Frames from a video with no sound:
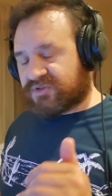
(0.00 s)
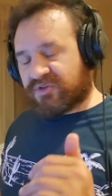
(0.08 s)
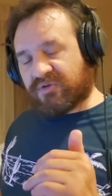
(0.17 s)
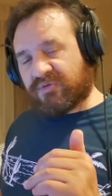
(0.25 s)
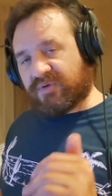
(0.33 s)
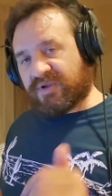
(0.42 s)

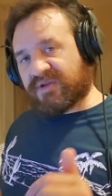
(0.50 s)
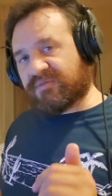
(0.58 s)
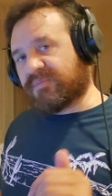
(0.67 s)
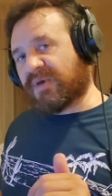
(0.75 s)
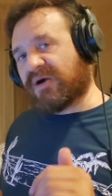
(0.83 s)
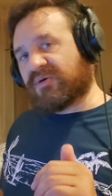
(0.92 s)
degree
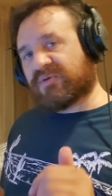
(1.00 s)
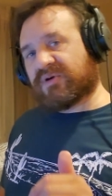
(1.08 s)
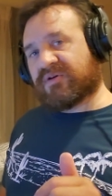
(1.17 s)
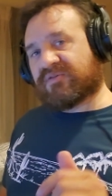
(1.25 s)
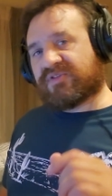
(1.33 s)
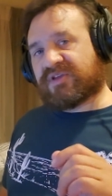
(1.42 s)
amount
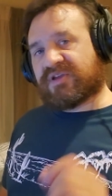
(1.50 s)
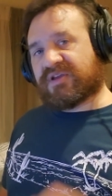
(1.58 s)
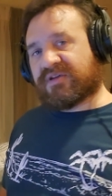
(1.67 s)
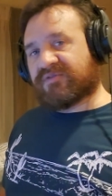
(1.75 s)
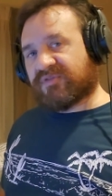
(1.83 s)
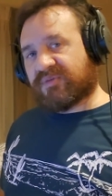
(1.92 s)
of the
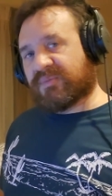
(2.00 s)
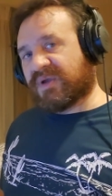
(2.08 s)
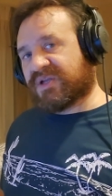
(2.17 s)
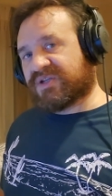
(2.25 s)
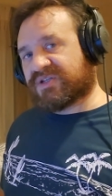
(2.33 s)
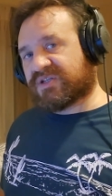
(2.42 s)

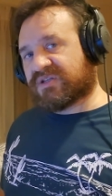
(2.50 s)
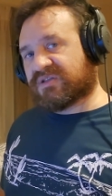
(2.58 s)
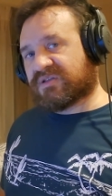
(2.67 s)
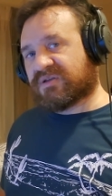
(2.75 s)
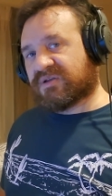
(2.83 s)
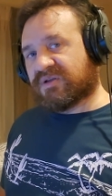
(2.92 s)

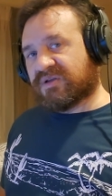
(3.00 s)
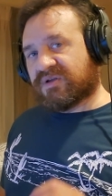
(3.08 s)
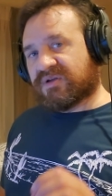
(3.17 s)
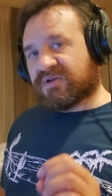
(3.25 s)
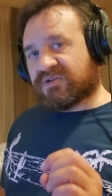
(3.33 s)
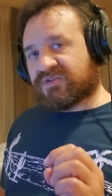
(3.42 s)
information
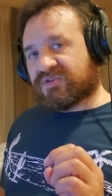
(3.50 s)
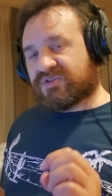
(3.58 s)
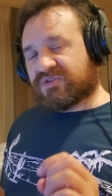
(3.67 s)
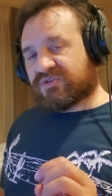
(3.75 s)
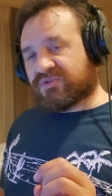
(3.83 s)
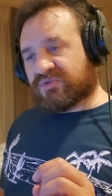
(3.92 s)

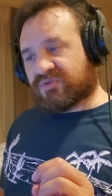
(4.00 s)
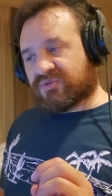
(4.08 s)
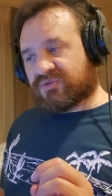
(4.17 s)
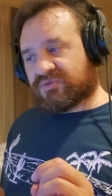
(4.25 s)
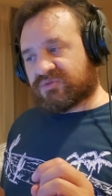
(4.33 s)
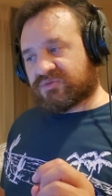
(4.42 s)
to
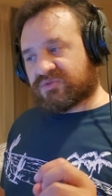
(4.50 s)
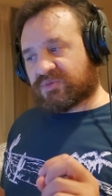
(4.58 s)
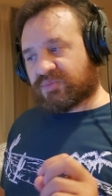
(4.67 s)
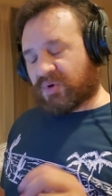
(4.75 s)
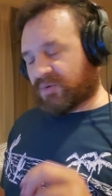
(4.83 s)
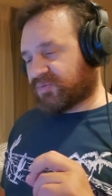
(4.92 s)

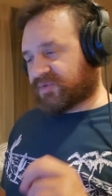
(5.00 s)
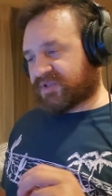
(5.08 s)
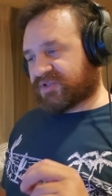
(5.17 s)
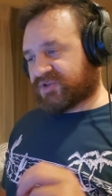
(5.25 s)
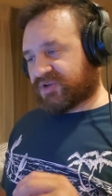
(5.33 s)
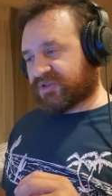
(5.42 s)
properly
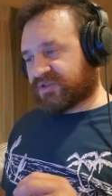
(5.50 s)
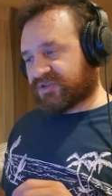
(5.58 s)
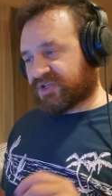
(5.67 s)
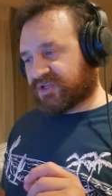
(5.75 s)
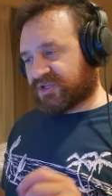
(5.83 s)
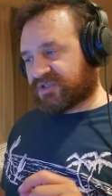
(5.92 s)
train the
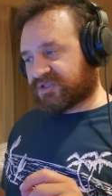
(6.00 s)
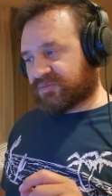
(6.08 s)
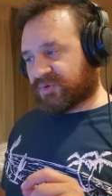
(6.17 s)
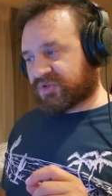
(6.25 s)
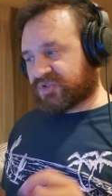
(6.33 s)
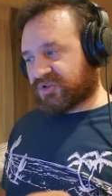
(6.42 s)
Chinese
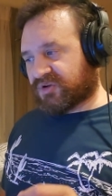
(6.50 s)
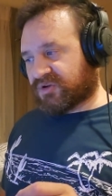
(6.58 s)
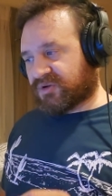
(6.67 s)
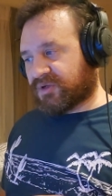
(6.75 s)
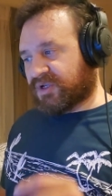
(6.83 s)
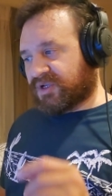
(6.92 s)
martial
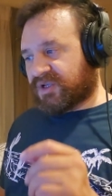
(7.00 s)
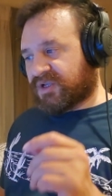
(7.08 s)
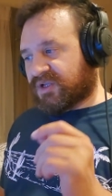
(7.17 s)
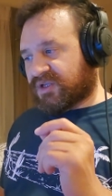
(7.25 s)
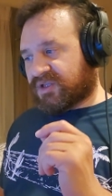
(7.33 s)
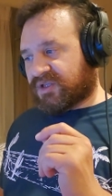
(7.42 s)
art,
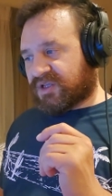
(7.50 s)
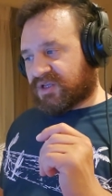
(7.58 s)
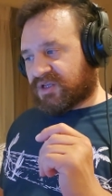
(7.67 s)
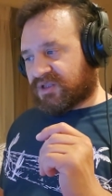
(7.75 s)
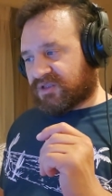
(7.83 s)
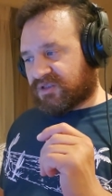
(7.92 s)

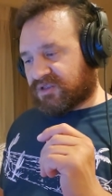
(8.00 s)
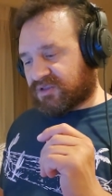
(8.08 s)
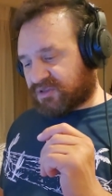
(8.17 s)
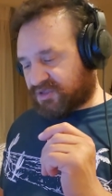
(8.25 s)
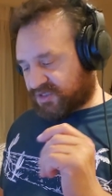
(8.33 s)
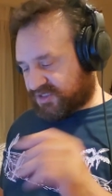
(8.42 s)
and
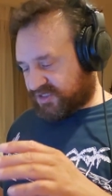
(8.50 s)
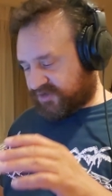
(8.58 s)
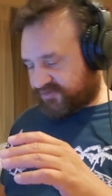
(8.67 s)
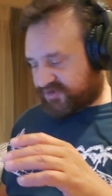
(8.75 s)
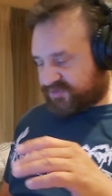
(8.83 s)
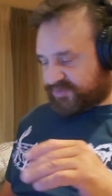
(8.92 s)
this
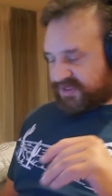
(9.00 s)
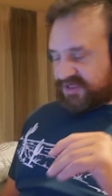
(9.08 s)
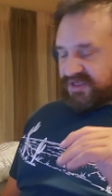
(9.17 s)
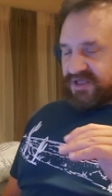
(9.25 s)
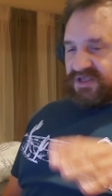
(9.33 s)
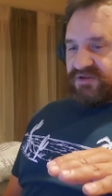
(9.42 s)
stuff is being
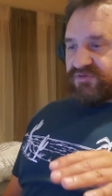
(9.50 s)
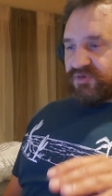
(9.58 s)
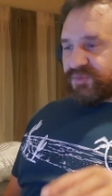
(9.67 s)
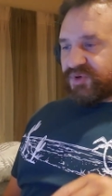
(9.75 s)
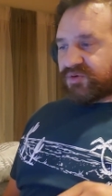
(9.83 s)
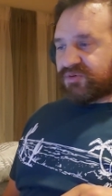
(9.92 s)
hidden
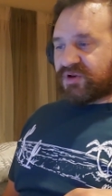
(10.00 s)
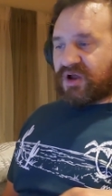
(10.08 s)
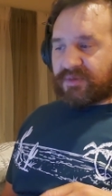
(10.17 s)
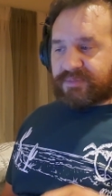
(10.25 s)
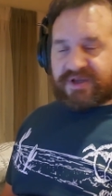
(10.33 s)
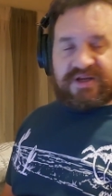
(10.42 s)
from you,
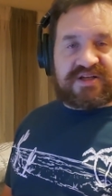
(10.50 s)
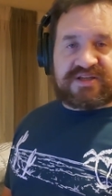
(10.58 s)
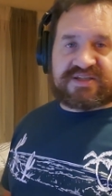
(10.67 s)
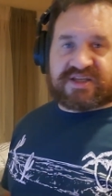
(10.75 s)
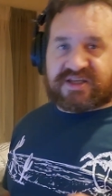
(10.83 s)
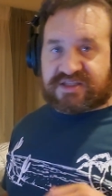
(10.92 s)
not
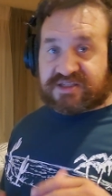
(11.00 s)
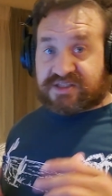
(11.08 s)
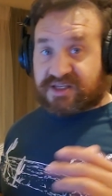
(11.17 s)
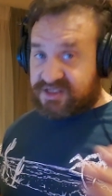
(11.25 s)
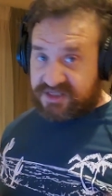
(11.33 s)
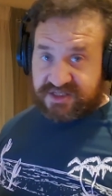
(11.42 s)
because it's
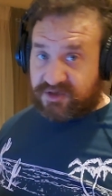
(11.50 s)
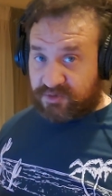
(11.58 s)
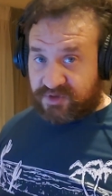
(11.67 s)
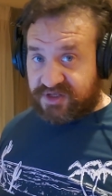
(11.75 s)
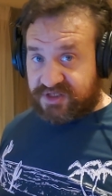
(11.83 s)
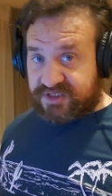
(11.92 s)

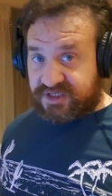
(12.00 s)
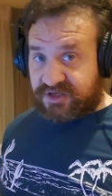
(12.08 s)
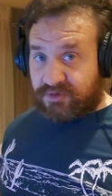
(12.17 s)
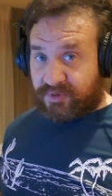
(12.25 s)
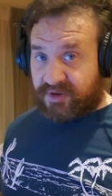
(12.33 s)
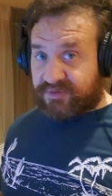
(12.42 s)
necessarily a
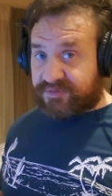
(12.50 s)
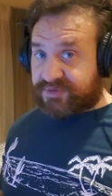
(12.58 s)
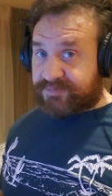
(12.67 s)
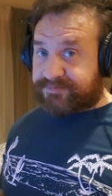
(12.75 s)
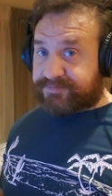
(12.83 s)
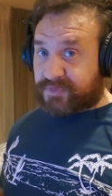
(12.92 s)
secret.
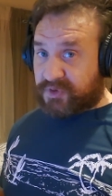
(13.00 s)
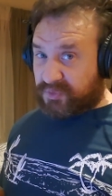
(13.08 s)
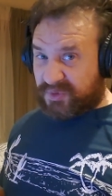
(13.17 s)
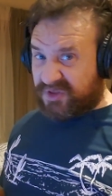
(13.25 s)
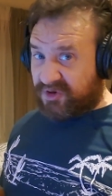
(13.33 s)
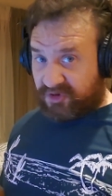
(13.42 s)
There
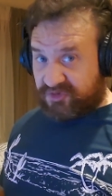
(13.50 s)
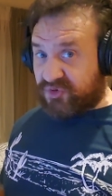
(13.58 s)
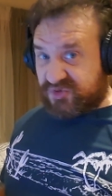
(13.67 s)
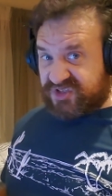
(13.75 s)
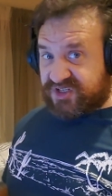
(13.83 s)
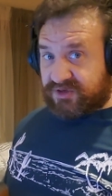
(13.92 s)
really are no
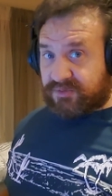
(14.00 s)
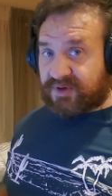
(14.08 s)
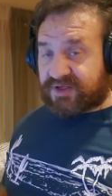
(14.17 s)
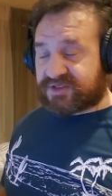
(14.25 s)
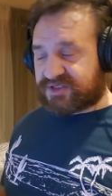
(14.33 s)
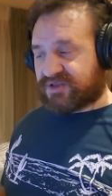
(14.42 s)

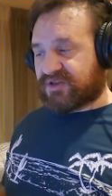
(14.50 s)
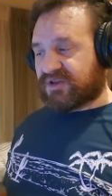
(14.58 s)
secrets,